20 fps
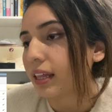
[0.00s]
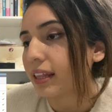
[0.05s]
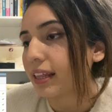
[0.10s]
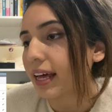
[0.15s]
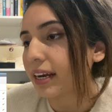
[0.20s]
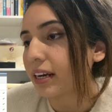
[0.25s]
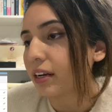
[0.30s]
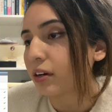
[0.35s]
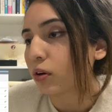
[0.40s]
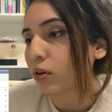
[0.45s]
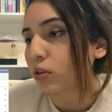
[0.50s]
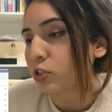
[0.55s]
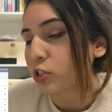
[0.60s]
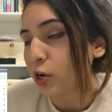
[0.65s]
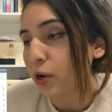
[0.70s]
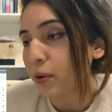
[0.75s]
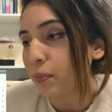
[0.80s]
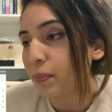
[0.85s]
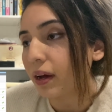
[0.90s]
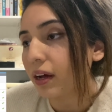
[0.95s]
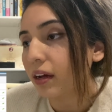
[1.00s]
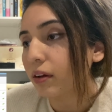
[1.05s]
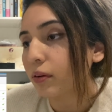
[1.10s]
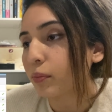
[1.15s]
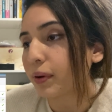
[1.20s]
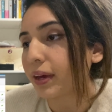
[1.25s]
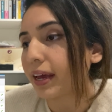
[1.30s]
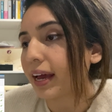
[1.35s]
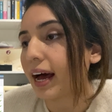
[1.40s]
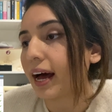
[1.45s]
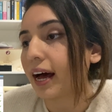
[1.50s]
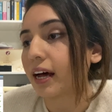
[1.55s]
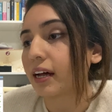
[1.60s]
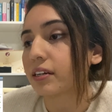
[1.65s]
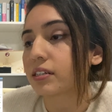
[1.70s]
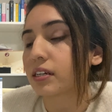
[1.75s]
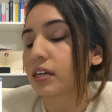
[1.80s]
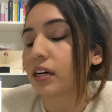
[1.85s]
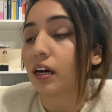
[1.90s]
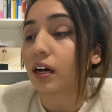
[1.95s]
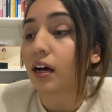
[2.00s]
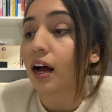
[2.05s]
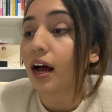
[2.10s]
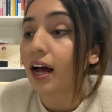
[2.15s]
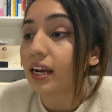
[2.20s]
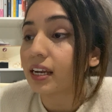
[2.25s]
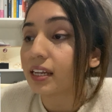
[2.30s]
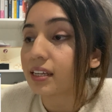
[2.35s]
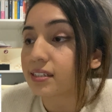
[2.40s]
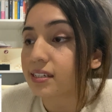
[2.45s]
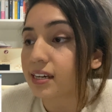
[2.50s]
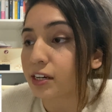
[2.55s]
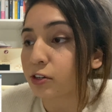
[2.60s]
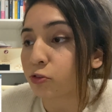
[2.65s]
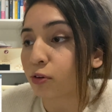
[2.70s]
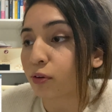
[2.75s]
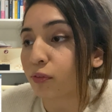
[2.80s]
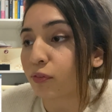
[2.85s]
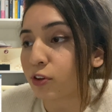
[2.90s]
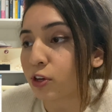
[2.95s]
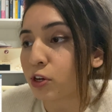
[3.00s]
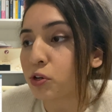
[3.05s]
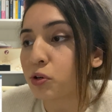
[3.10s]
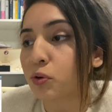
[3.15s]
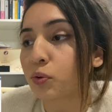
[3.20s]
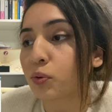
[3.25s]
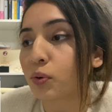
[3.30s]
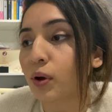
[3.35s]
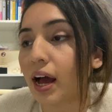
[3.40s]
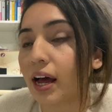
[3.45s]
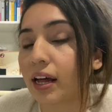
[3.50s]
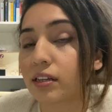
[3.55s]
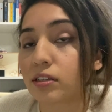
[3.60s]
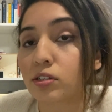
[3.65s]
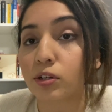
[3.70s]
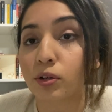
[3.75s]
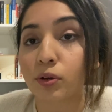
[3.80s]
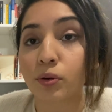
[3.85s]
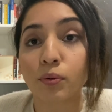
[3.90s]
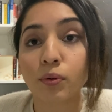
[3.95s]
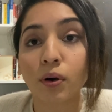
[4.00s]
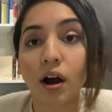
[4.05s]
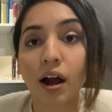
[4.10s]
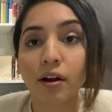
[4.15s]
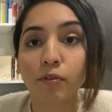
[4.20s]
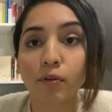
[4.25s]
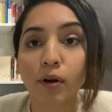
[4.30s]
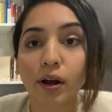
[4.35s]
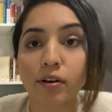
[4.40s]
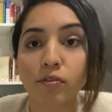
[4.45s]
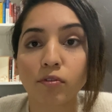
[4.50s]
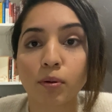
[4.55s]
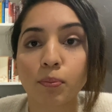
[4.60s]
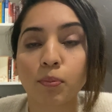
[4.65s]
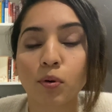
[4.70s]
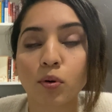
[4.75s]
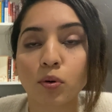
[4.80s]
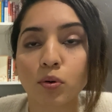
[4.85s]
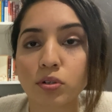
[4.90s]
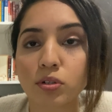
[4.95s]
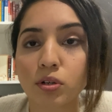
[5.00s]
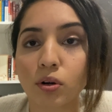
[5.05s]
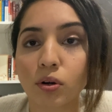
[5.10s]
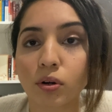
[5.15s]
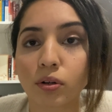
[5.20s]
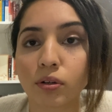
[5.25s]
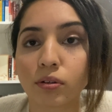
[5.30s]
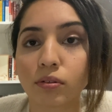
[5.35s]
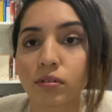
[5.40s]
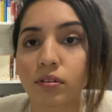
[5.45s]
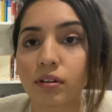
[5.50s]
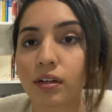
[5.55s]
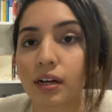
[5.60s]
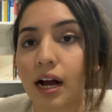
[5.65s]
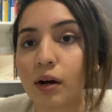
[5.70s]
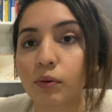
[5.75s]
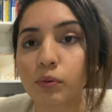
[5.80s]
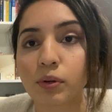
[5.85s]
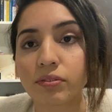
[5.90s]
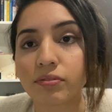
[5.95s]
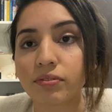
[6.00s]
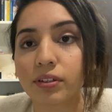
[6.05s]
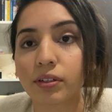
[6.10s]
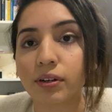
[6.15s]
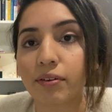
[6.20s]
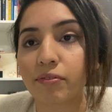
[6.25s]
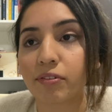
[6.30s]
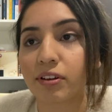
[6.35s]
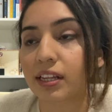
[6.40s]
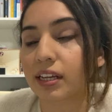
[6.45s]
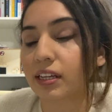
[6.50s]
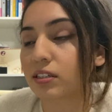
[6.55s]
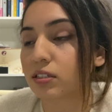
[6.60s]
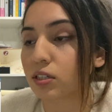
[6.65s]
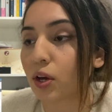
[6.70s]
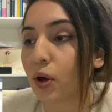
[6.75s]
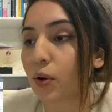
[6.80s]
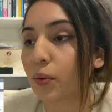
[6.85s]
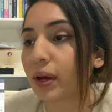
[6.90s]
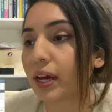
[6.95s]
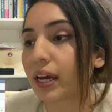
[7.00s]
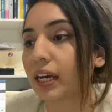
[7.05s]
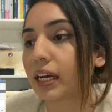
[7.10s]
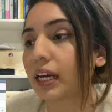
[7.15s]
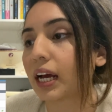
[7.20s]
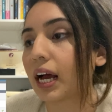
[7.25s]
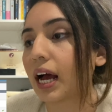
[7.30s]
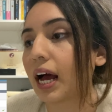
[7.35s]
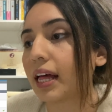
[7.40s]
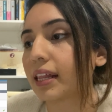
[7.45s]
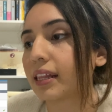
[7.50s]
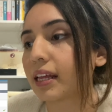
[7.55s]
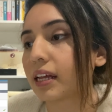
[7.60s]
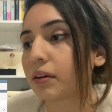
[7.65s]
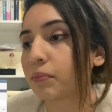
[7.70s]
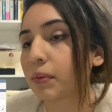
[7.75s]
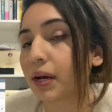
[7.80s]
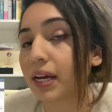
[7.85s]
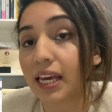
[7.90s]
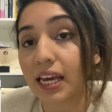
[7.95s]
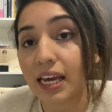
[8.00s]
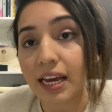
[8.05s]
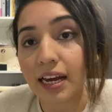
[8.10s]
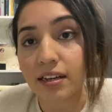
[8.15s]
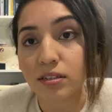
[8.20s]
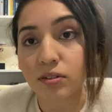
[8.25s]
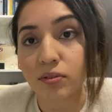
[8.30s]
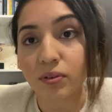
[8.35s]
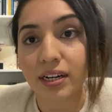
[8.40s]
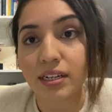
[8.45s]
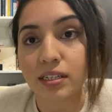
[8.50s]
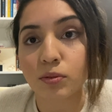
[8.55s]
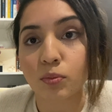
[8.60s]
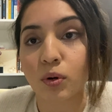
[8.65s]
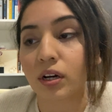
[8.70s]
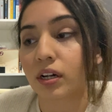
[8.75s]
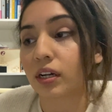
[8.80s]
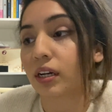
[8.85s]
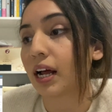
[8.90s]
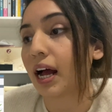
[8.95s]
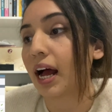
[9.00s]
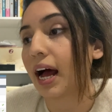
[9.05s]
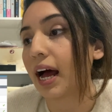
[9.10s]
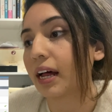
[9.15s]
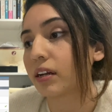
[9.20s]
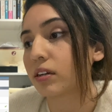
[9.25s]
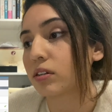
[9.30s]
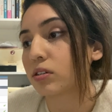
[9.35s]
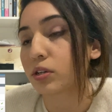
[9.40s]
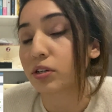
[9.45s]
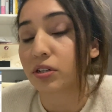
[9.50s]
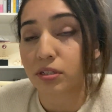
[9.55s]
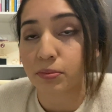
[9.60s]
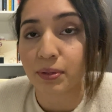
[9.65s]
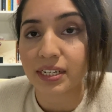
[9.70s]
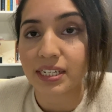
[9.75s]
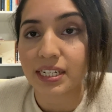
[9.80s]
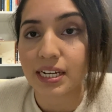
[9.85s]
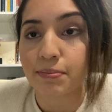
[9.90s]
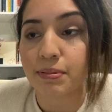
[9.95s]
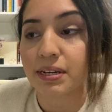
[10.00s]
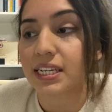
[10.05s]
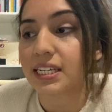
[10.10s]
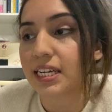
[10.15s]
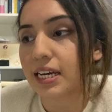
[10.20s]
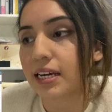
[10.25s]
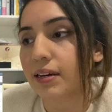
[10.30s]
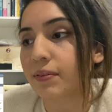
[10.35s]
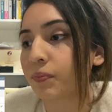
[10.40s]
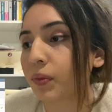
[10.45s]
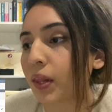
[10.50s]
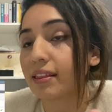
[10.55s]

Then in October we had an early stage review, and so I write a report on how I feel everything's going, and then my ES writes one, and so does my TPD.